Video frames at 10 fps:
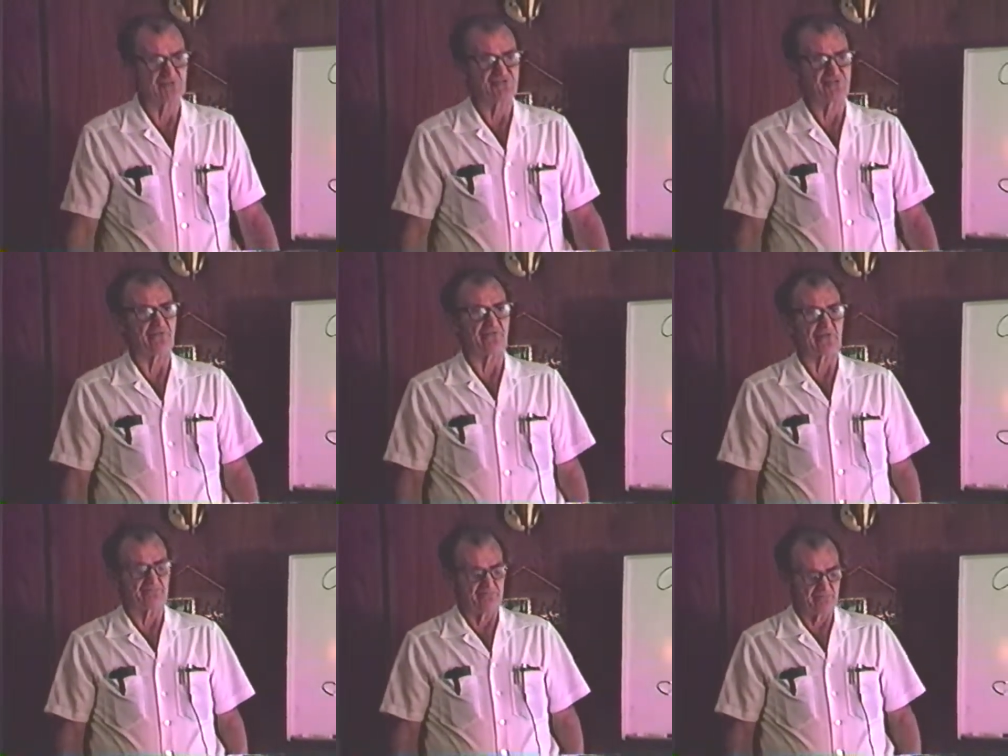and
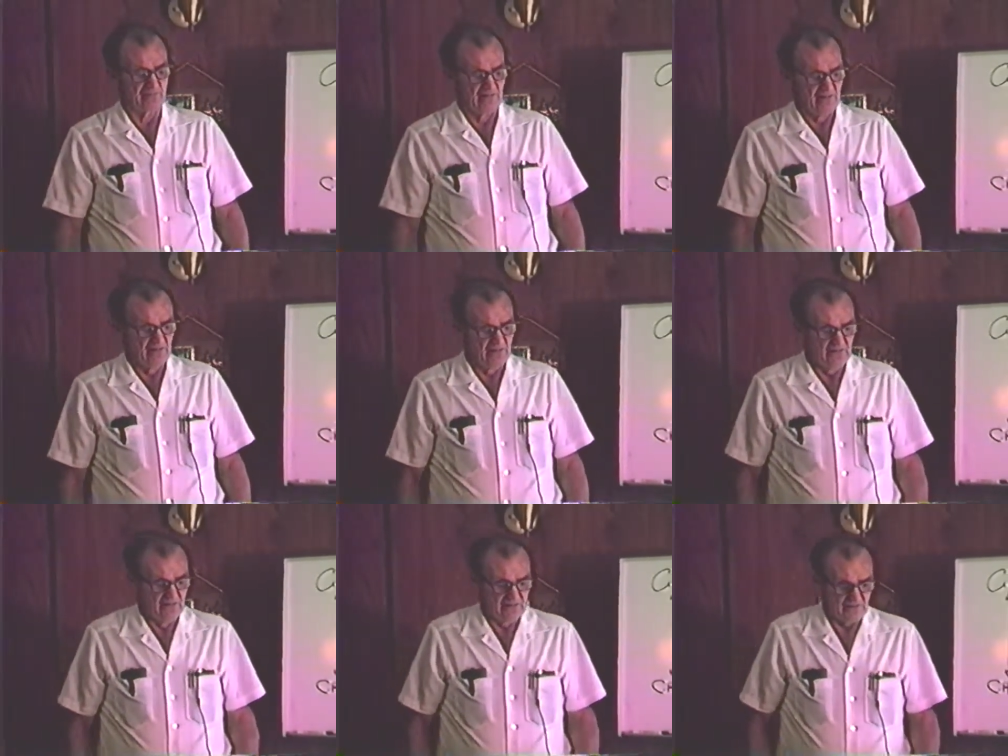suffering.
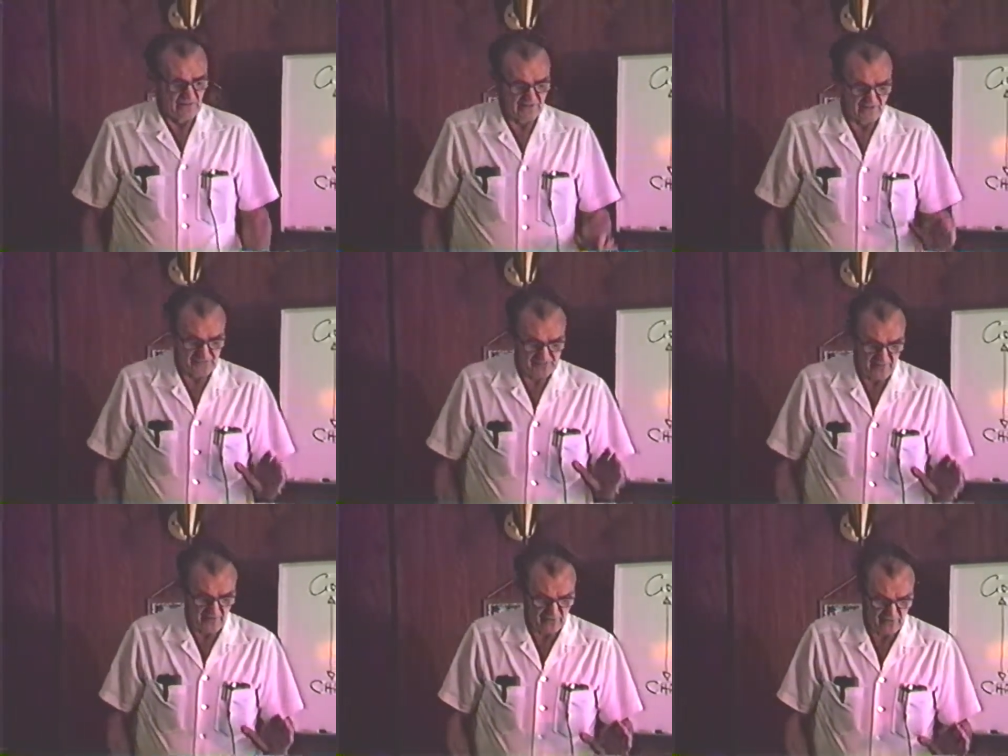Now I love this
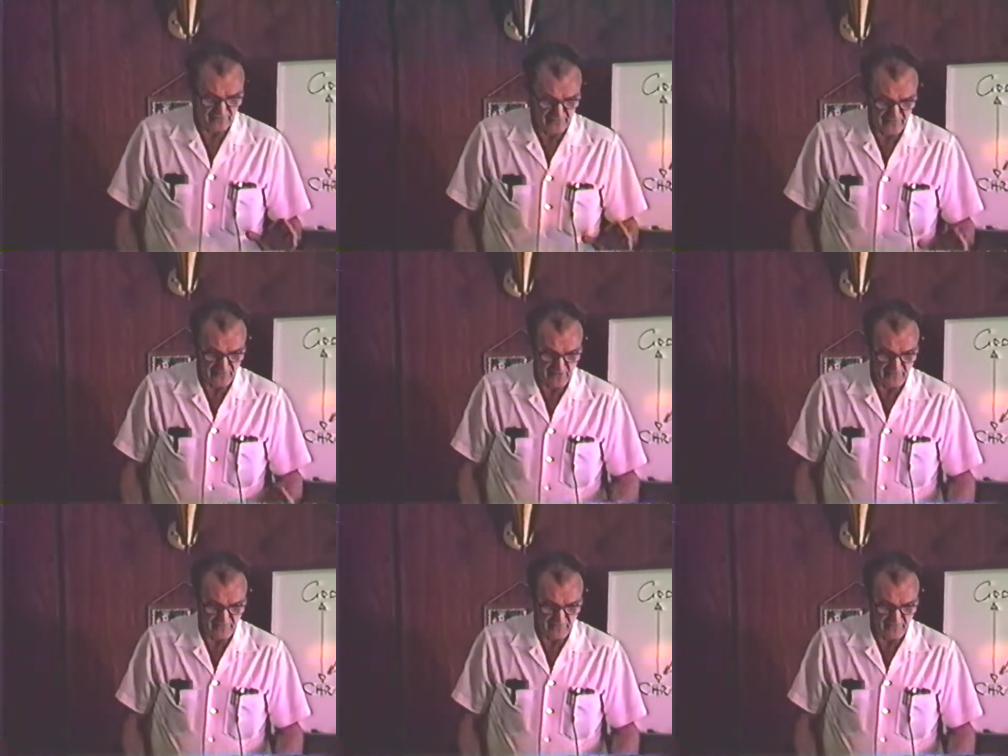paragraph very, very